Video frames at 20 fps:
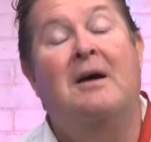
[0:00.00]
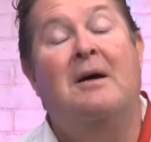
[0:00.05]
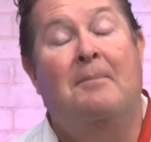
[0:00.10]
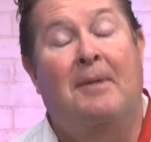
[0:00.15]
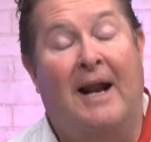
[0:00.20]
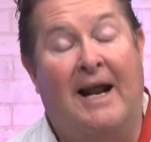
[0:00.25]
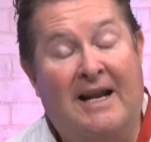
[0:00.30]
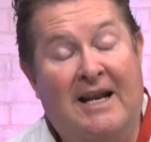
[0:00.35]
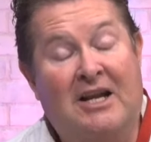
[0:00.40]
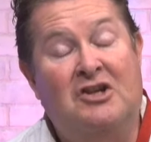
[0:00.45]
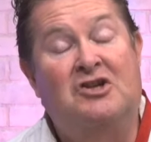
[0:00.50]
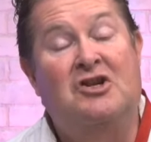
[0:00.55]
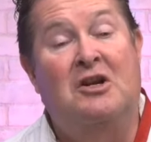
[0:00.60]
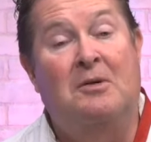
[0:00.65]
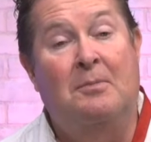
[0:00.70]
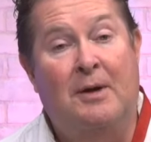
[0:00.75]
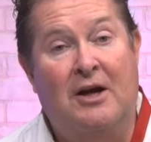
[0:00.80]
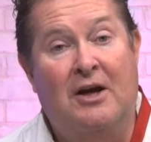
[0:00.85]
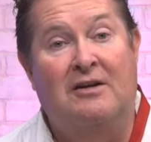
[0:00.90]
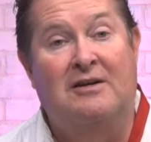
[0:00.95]
But I need you to
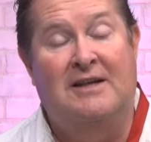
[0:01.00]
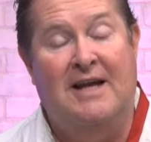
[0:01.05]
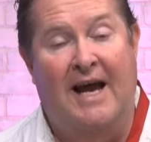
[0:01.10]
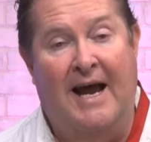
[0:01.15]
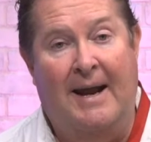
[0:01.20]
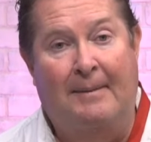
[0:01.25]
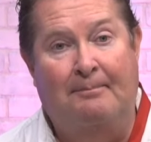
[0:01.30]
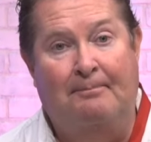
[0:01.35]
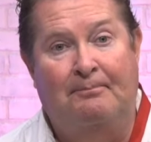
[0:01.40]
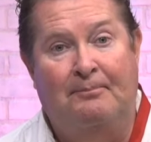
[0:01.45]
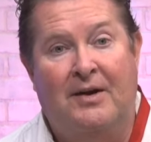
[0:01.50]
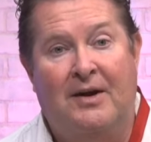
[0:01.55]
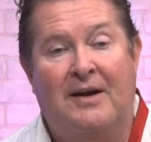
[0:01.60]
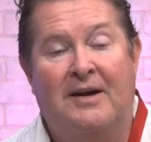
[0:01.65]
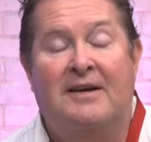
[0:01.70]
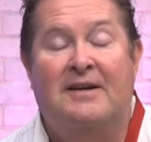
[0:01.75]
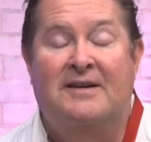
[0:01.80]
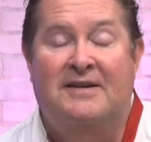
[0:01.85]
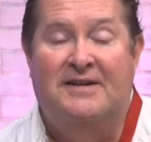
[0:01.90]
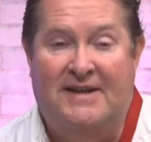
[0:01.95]
be on time.
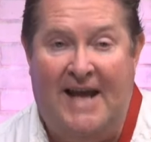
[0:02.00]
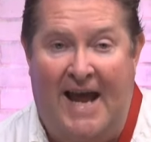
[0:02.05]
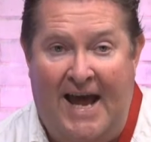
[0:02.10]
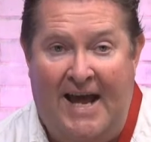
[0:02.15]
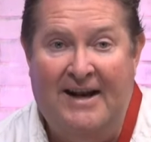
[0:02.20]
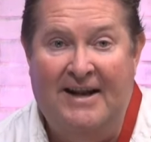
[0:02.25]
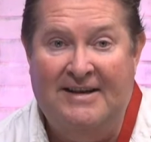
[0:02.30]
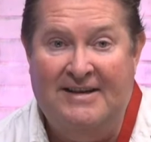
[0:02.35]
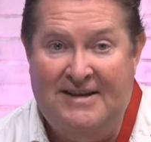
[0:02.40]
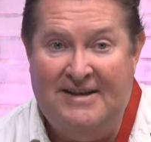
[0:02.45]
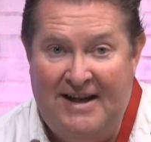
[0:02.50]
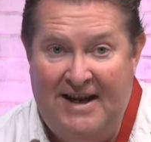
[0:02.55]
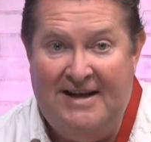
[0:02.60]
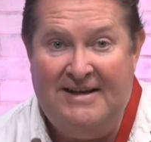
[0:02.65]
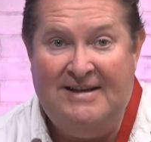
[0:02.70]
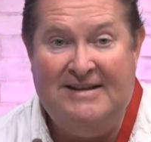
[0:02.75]
Sadly today,